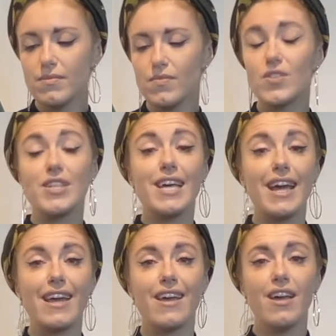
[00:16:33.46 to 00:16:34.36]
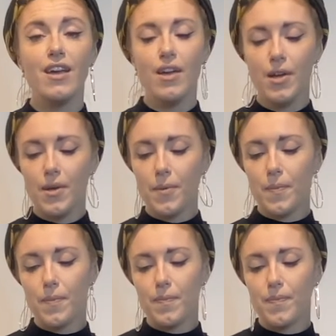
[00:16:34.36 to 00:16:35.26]
Today,
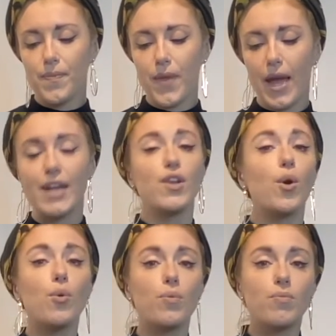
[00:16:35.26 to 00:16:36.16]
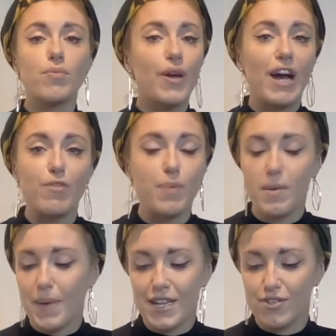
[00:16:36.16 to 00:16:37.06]
I know there have
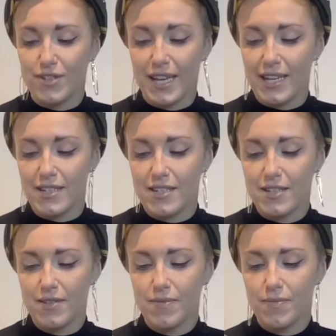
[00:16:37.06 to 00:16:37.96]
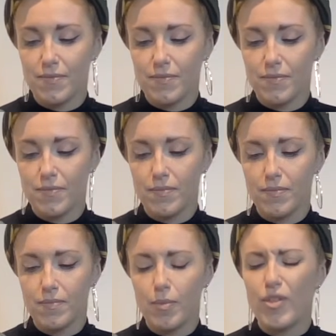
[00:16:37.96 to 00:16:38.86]
been better days,
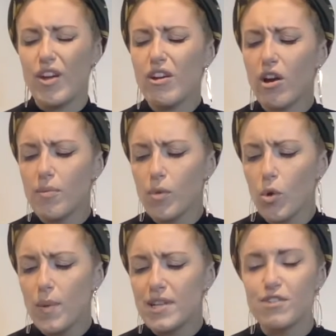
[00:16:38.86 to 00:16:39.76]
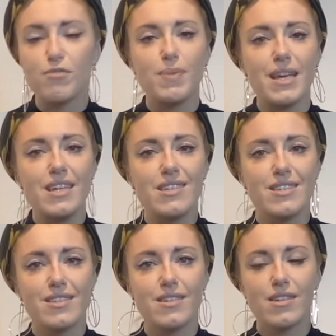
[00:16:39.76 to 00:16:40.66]
but there are moments of
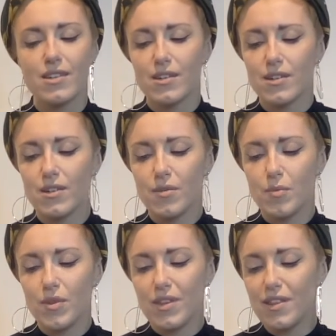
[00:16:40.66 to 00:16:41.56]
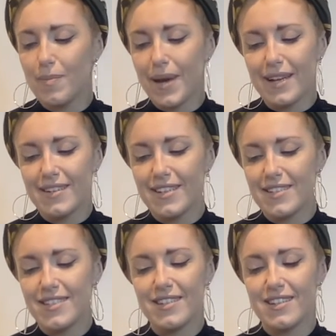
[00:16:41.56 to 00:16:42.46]
peace within the
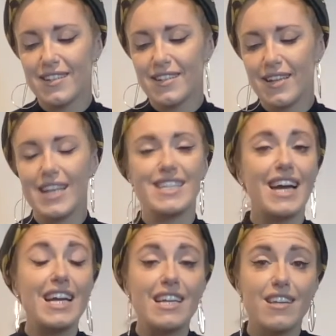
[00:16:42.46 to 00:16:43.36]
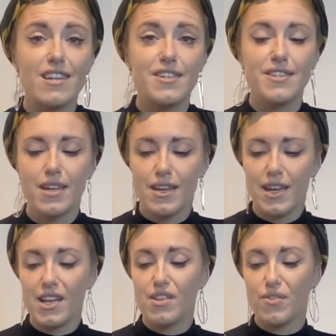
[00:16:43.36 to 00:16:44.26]
madness and kindness
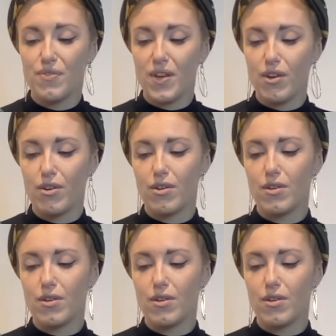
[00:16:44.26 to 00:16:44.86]
in the fear.